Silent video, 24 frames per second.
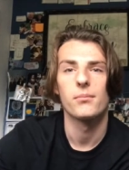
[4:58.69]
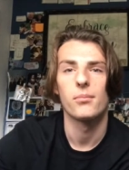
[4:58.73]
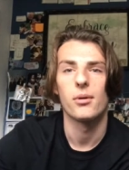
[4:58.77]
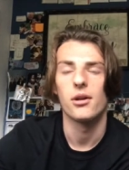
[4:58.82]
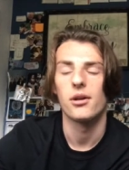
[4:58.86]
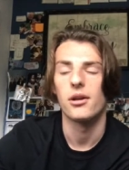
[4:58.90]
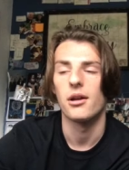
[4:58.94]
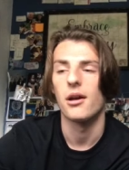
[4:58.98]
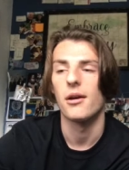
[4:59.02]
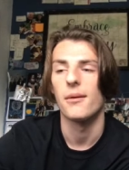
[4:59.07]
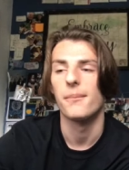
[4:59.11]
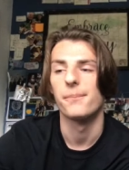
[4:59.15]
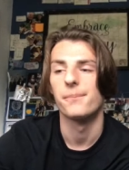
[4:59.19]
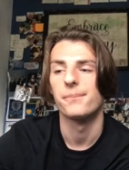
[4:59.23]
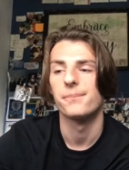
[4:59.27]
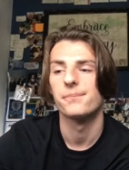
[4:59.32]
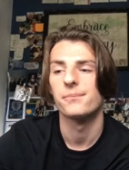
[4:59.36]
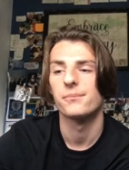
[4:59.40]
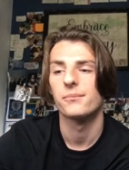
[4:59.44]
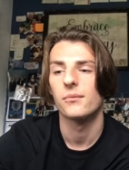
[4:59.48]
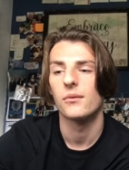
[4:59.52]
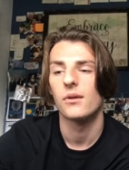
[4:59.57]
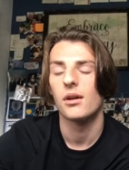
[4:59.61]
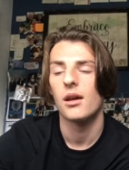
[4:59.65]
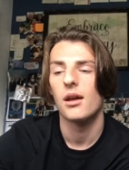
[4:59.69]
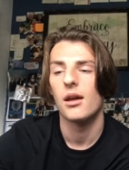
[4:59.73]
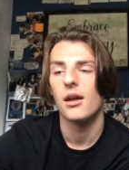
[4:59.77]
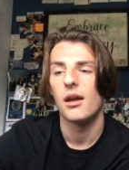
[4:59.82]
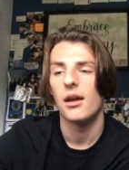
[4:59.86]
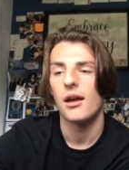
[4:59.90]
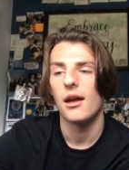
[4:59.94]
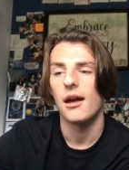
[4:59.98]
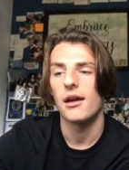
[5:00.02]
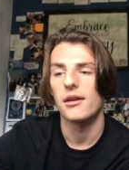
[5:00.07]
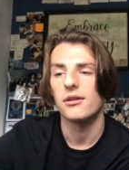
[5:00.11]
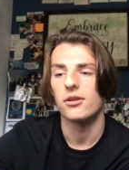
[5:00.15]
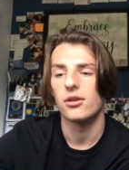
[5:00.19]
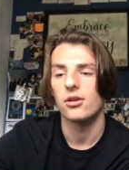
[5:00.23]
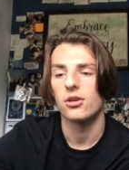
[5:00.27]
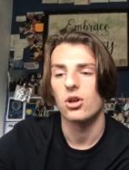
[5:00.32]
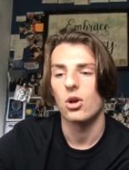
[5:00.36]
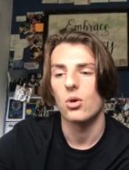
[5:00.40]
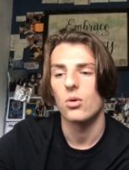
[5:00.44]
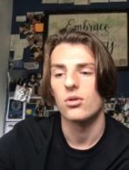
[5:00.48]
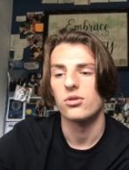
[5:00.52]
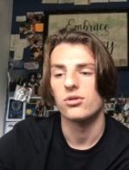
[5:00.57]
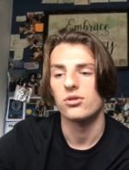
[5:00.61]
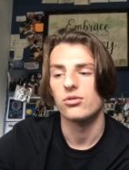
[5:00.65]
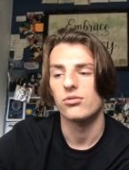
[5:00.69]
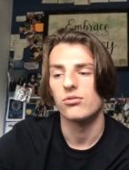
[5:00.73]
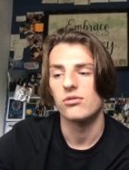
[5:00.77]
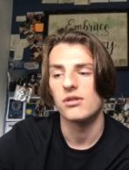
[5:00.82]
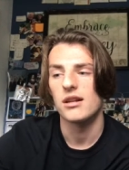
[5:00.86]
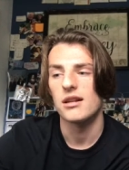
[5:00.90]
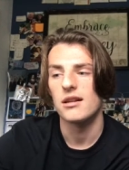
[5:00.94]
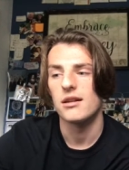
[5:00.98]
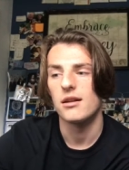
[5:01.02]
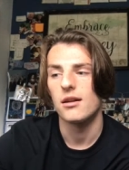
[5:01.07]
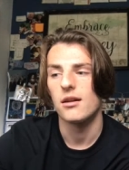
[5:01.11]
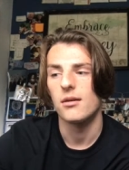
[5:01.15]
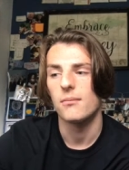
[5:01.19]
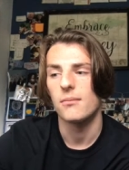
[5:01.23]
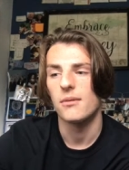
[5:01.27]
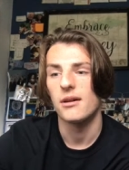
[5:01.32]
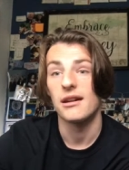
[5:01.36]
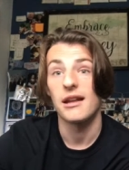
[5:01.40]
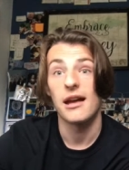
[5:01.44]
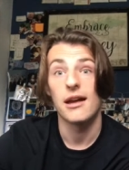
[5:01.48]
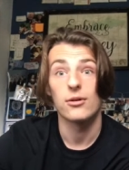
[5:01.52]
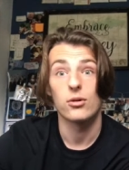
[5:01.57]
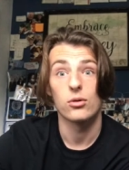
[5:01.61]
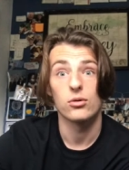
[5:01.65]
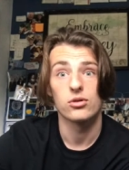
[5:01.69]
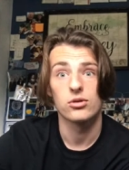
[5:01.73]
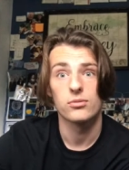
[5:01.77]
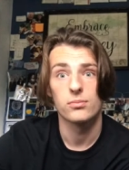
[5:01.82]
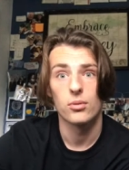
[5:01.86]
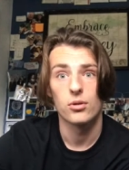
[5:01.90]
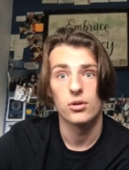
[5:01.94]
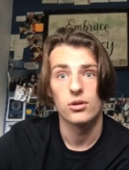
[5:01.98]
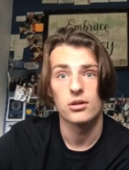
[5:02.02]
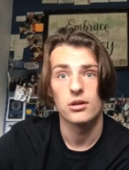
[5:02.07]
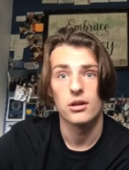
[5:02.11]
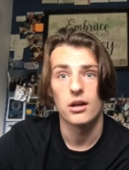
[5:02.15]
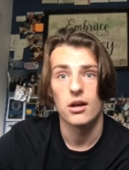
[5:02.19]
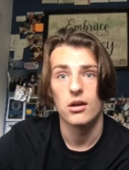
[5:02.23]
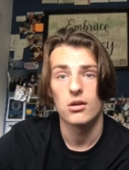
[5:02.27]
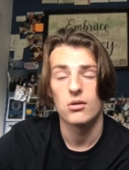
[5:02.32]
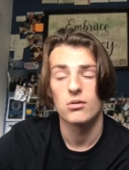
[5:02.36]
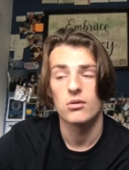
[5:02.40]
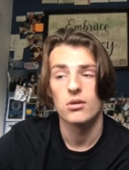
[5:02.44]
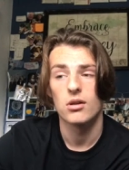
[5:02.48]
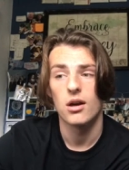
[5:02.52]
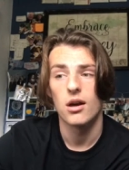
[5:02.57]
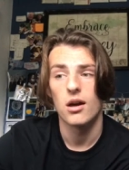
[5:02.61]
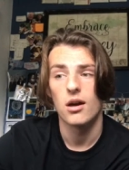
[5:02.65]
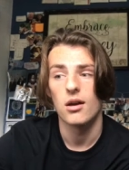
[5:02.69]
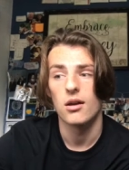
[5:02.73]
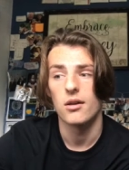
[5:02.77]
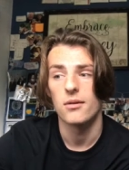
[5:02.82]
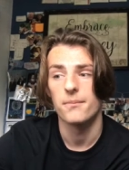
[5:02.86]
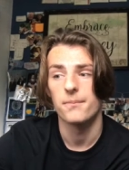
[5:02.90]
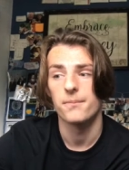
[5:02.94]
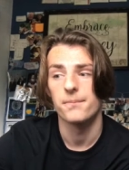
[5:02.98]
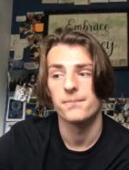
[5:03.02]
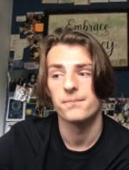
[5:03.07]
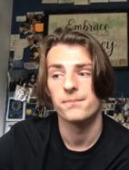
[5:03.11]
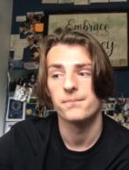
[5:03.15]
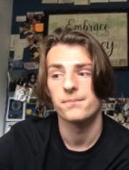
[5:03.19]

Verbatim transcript: But um, as I go on to read um, an adult's book now, um,